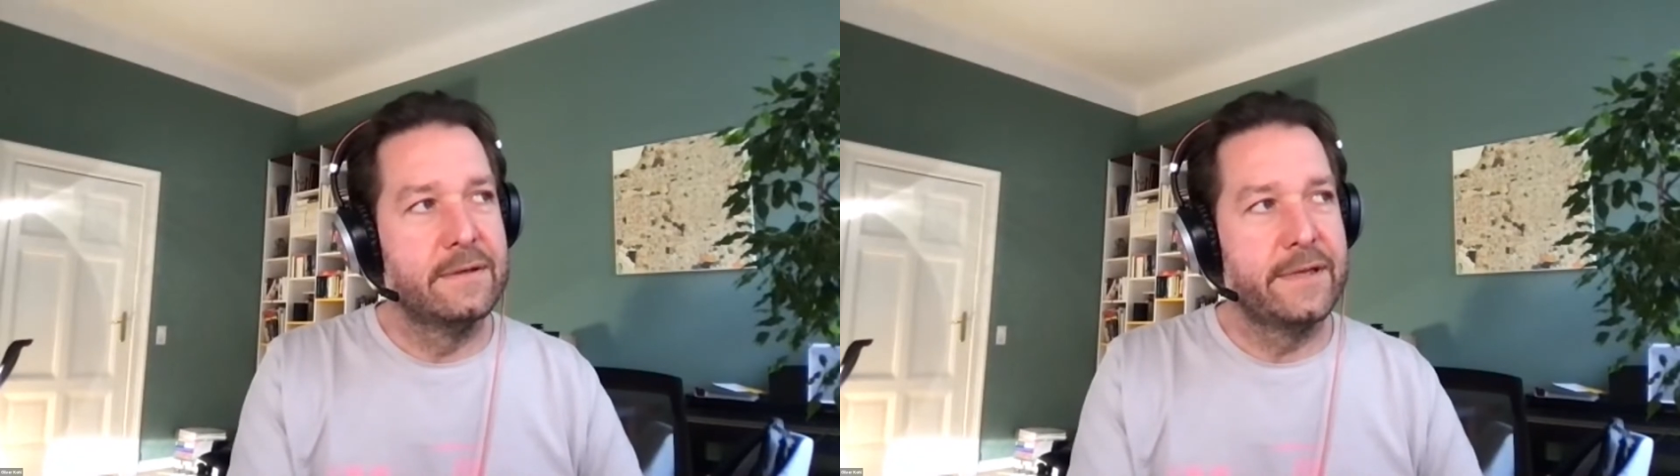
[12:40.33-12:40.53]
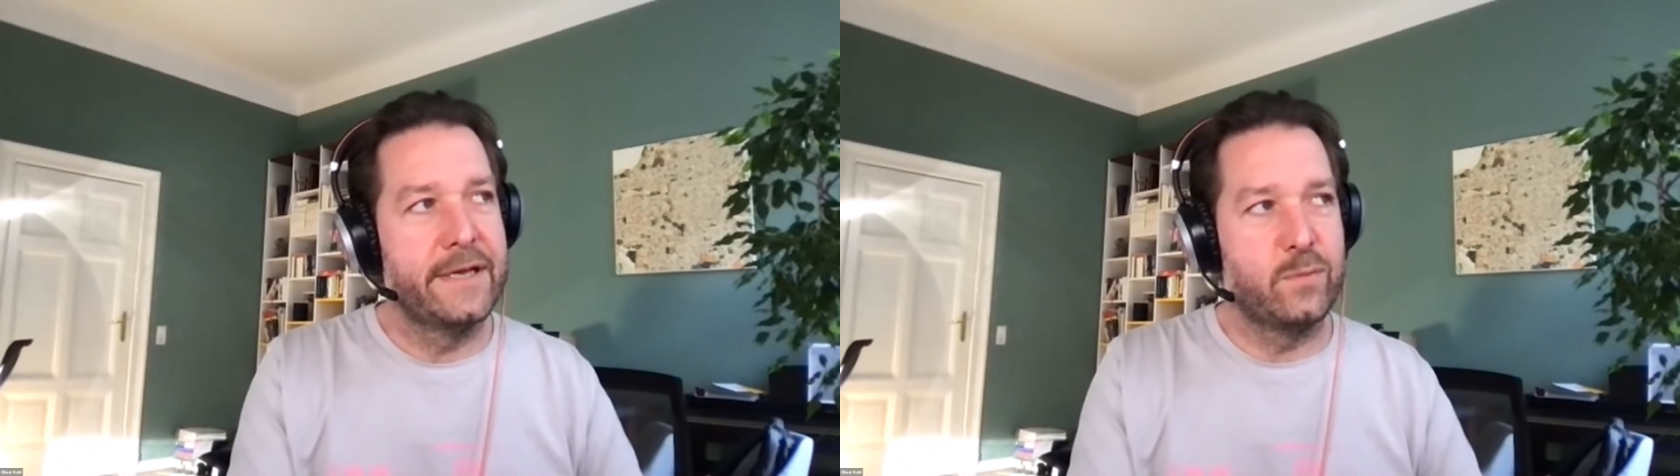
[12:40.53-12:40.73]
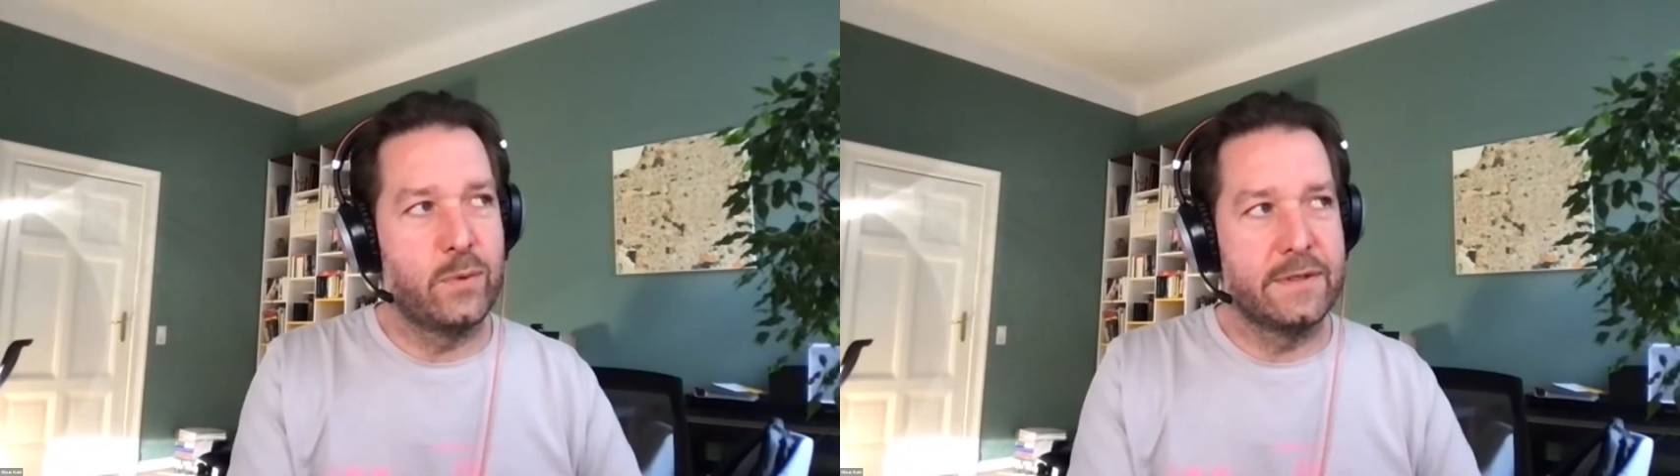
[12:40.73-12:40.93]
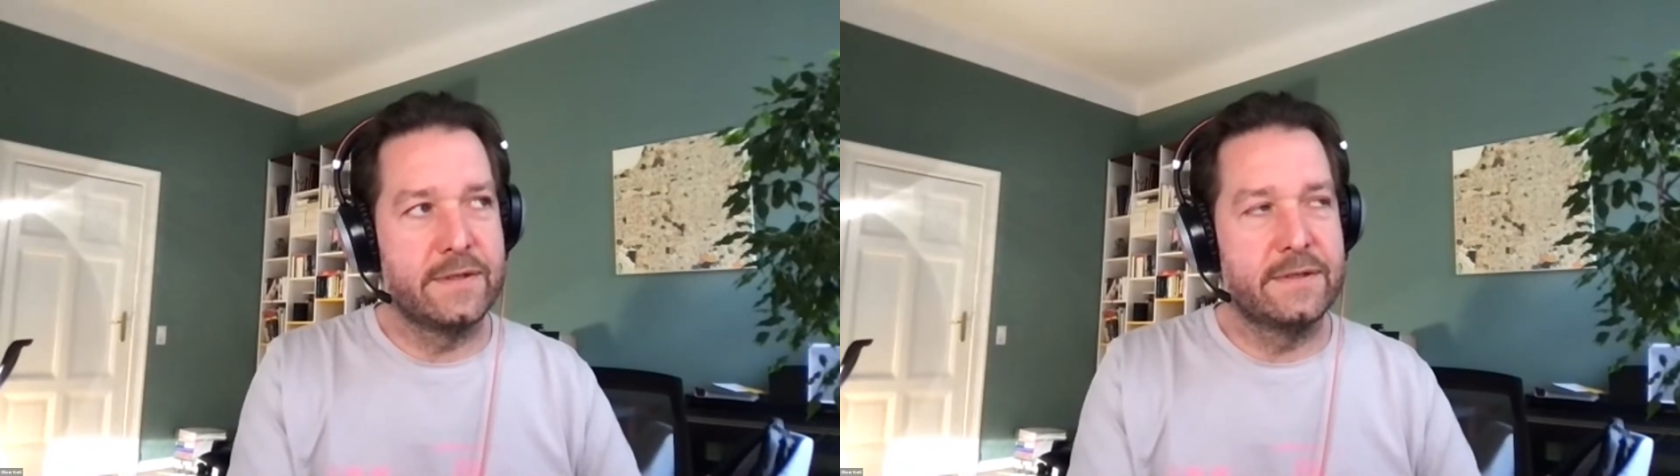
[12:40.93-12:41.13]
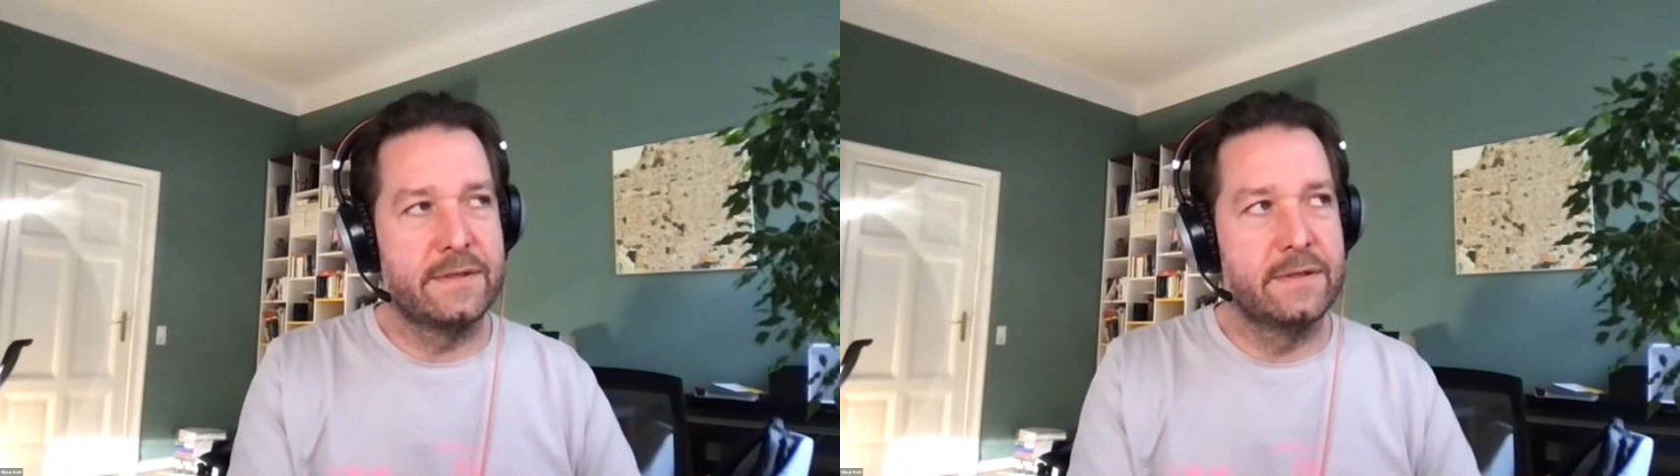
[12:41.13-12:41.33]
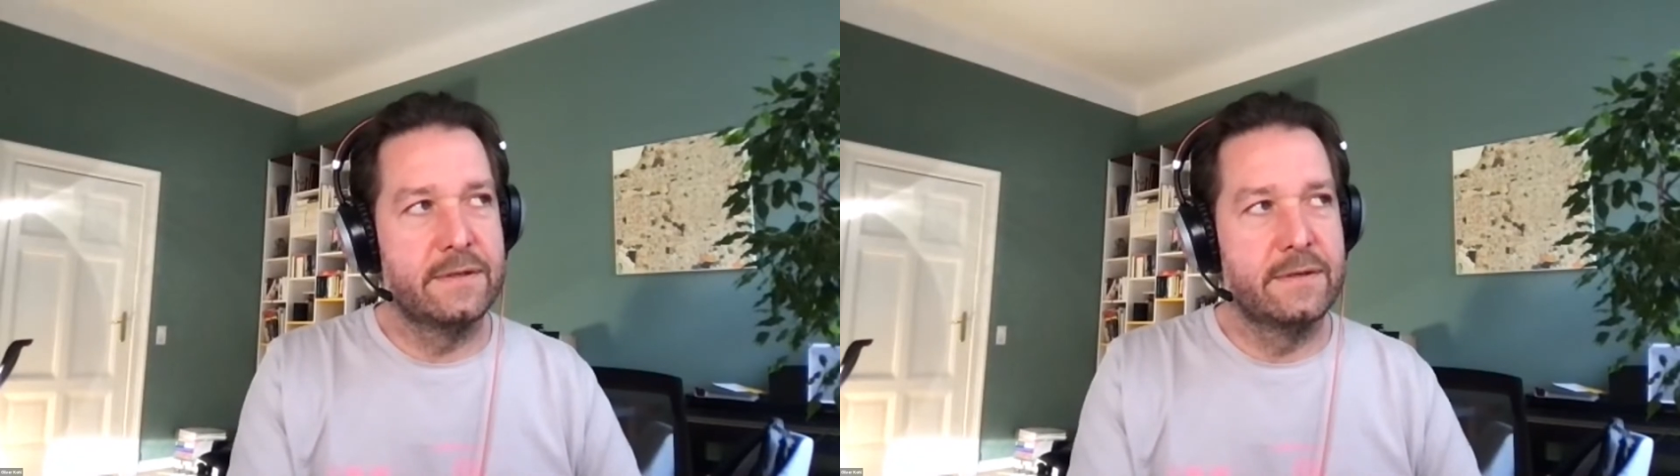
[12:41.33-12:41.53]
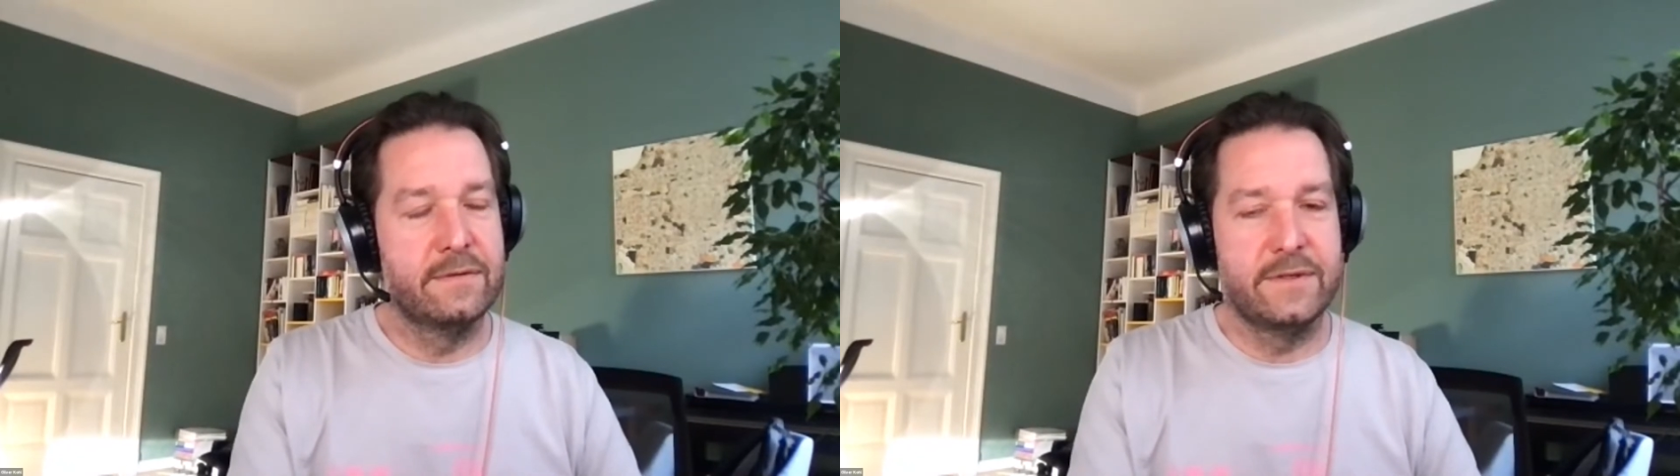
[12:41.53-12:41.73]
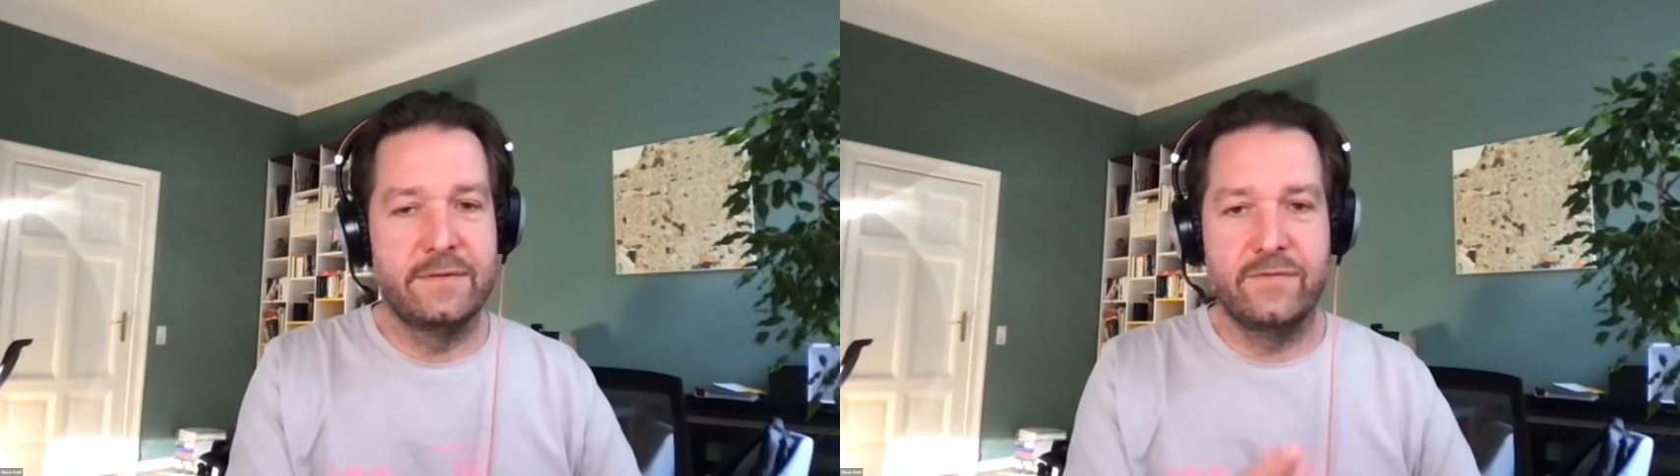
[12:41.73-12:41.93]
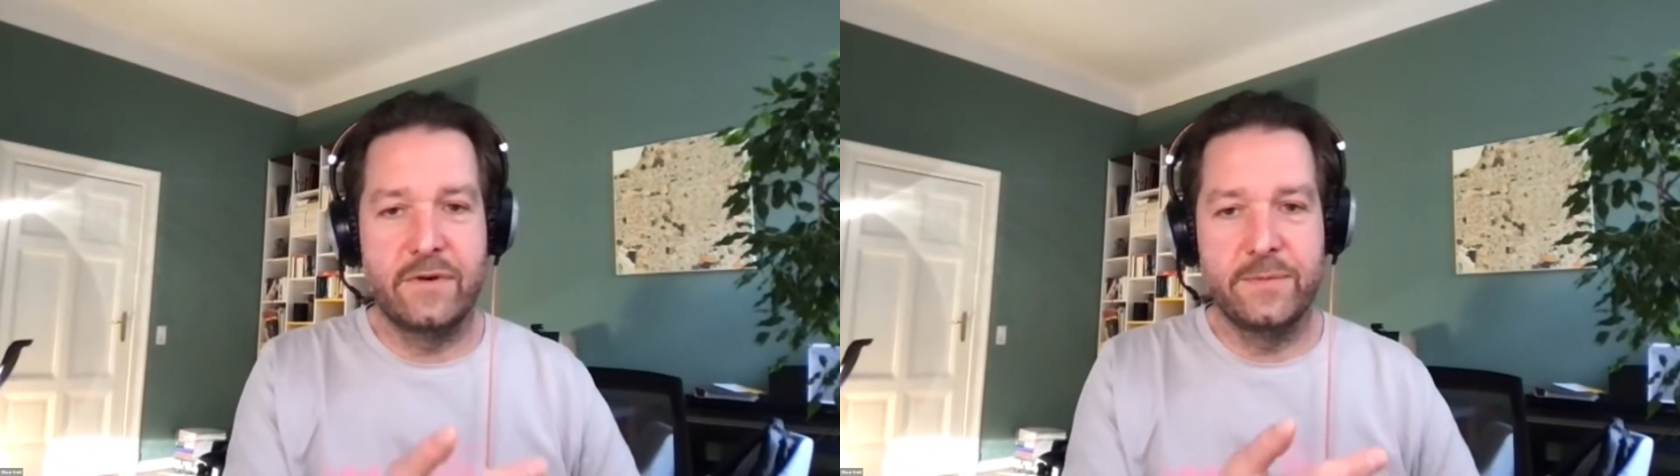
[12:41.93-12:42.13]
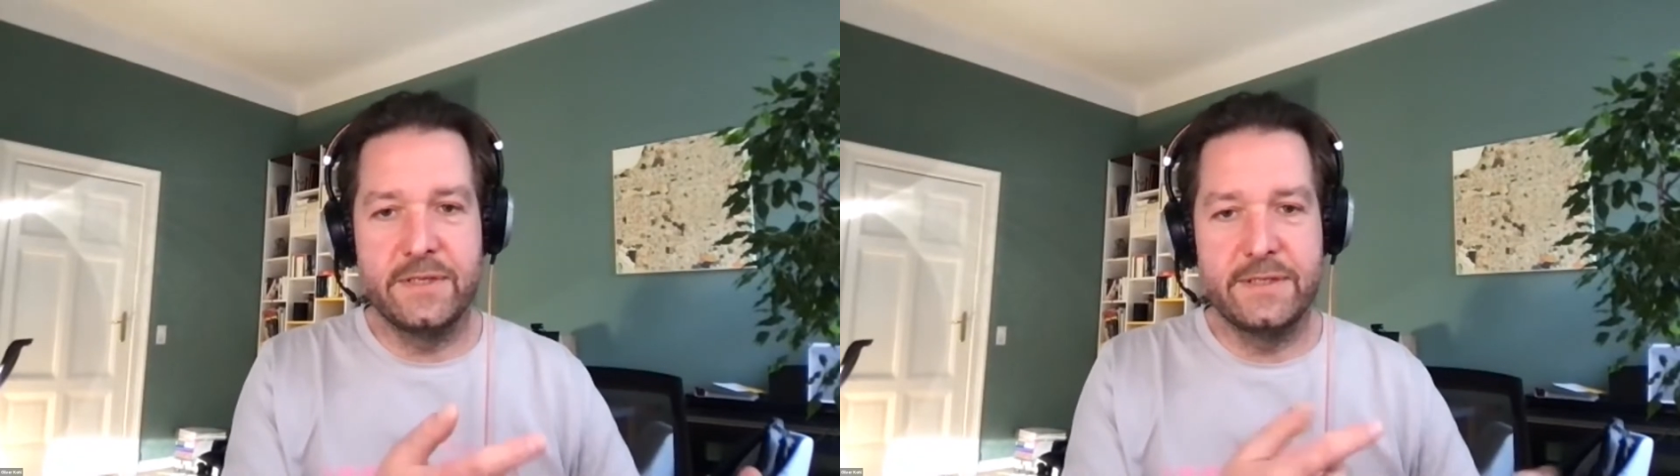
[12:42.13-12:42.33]
that was
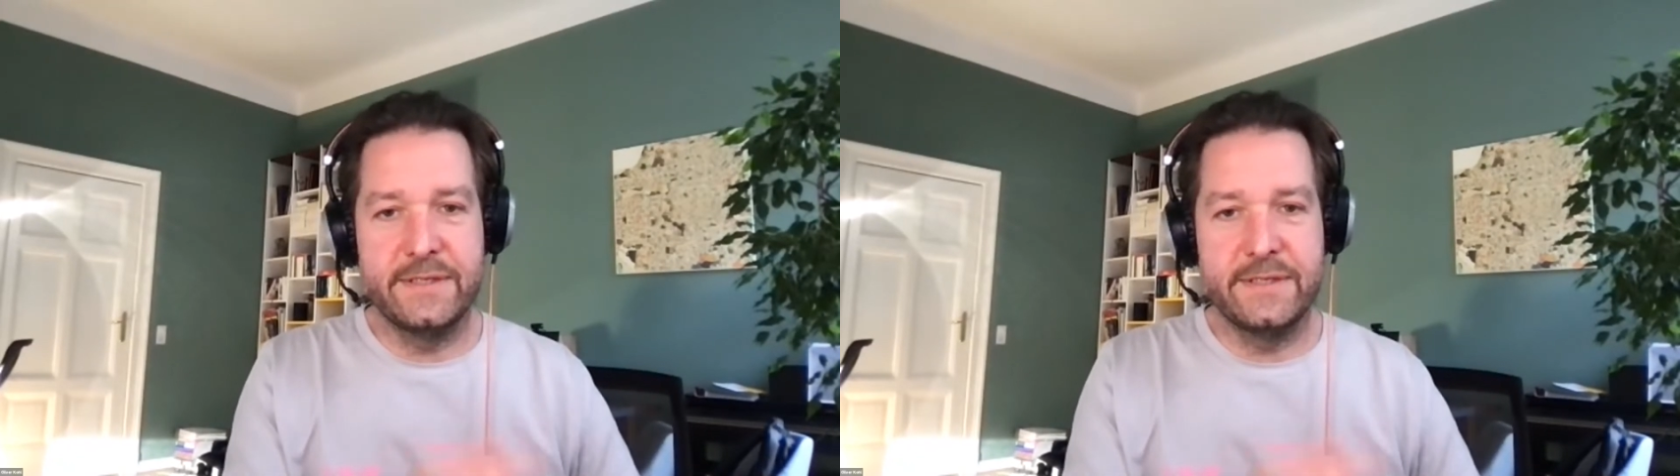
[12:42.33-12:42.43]
from a